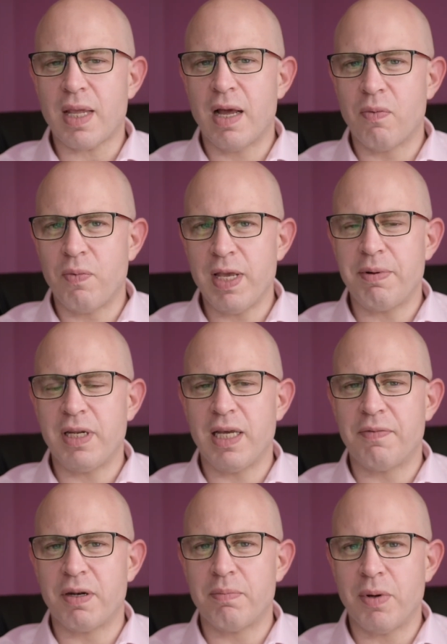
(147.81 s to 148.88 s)
And we
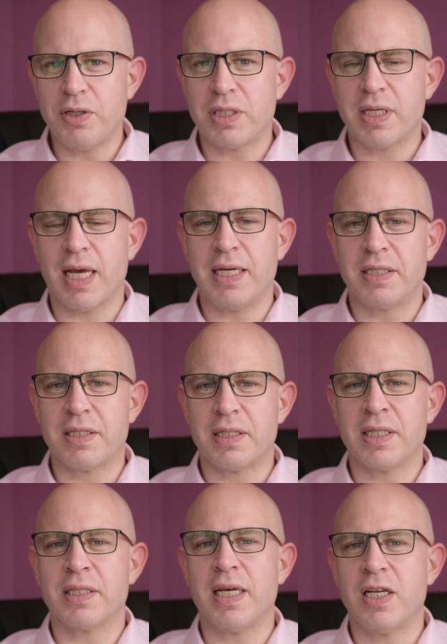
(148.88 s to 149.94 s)
believe in most
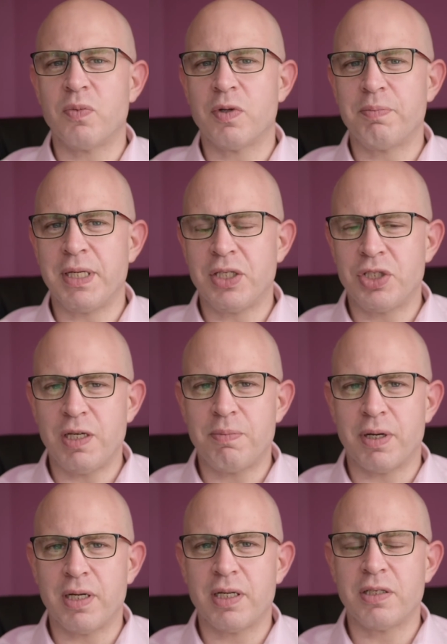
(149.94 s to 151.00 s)
cases it will be
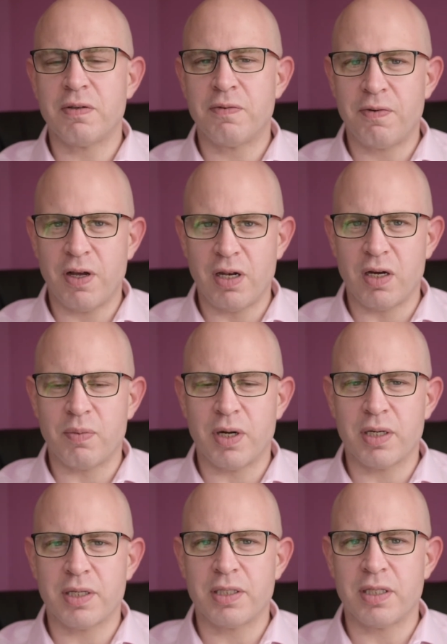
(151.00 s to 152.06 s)
cheaper to furlough
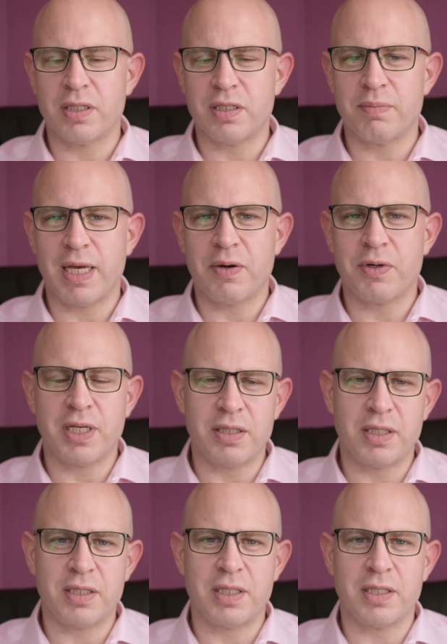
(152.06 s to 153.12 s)
workers than to make
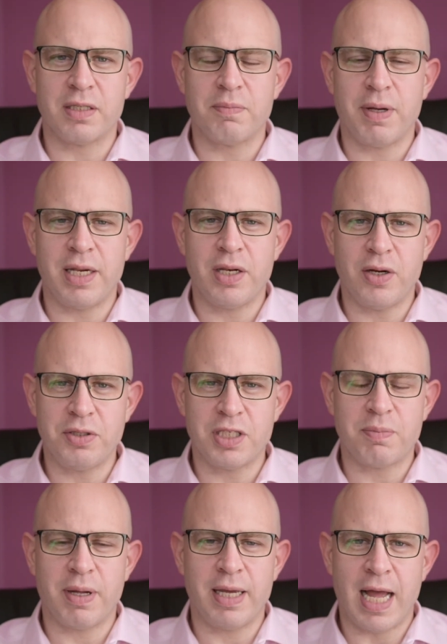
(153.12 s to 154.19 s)
redundancies and pay notice
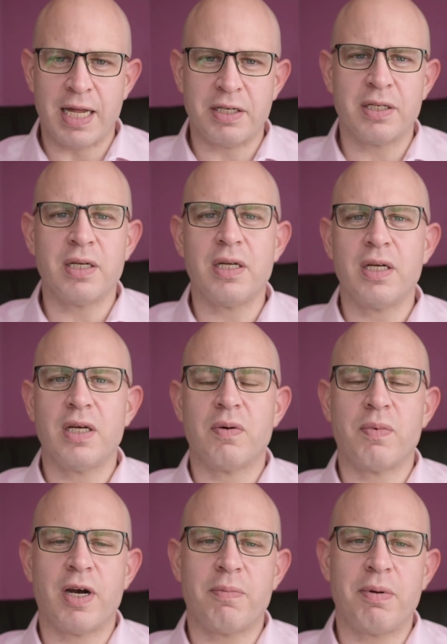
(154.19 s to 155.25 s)
pay and,
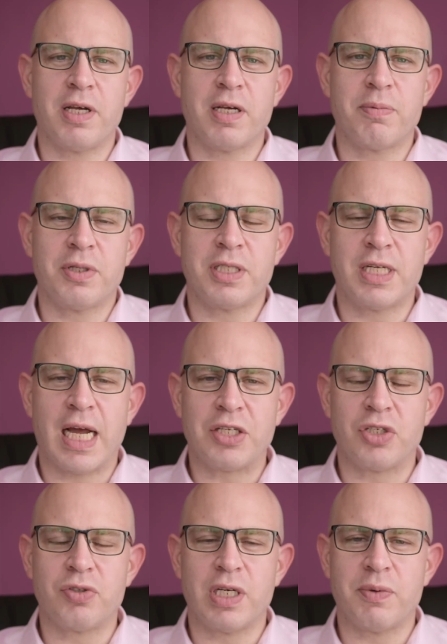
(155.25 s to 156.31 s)
where applicable,
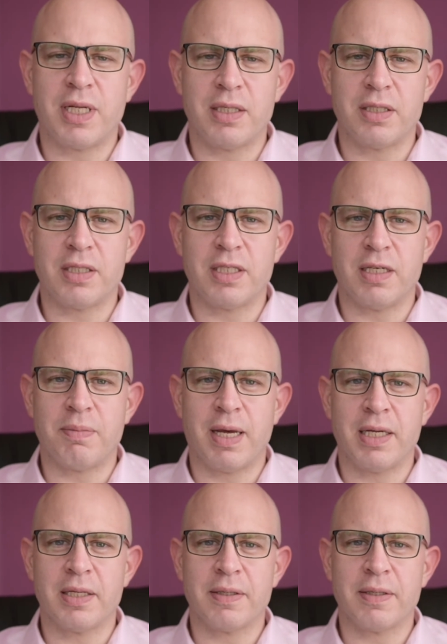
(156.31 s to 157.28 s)
statutory redundancy pay.